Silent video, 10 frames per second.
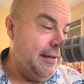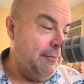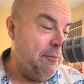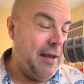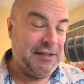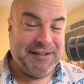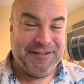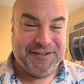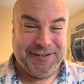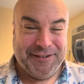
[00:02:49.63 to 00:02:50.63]

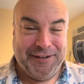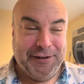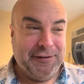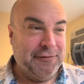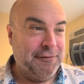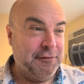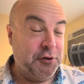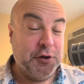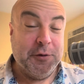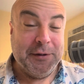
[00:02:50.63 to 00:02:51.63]
messenger of
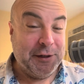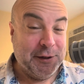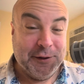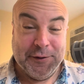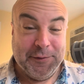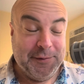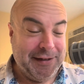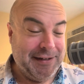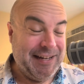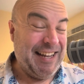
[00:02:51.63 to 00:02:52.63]
doom and gloom
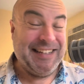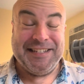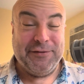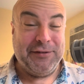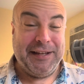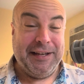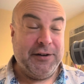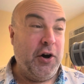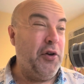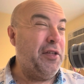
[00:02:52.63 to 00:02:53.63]
and negativity and
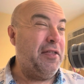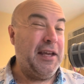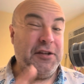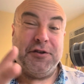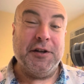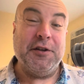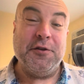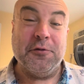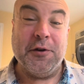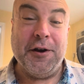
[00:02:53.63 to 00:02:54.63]
all the things you're going to
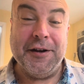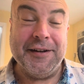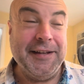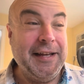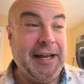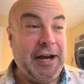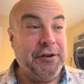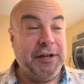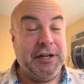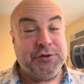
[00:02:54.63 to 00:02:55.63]
do wrong, how
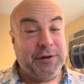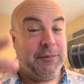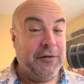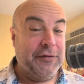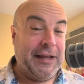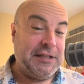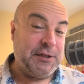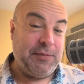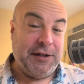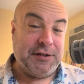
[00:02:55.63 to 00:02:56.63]
you're going to trip over that
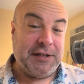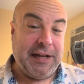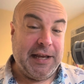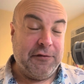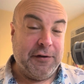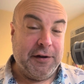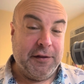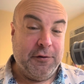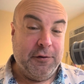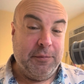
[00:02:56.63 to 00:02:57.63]
speech today in front of
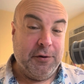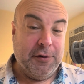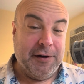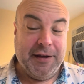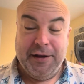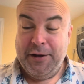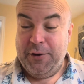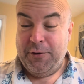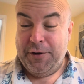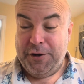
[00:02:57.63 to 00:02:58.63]
the whole board,
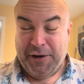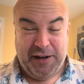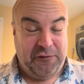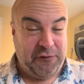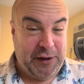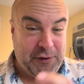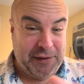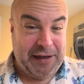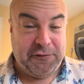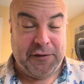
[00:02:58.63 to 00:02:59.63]
or you're going to fail
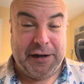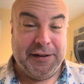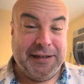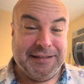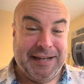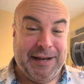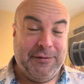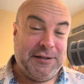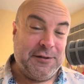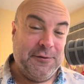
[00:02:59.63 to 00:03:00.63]
that final exam
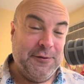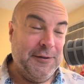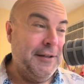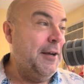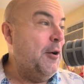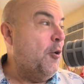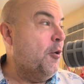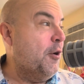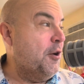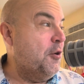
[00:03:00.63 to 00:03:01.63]
at school,
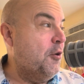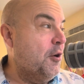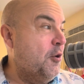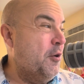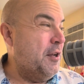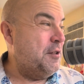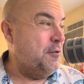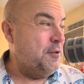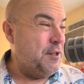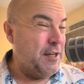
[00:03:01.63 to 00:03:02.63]
or you're going
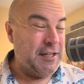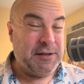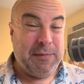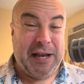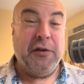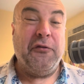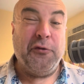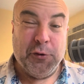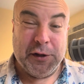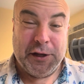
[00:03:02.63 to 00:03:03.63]
to just make a fool of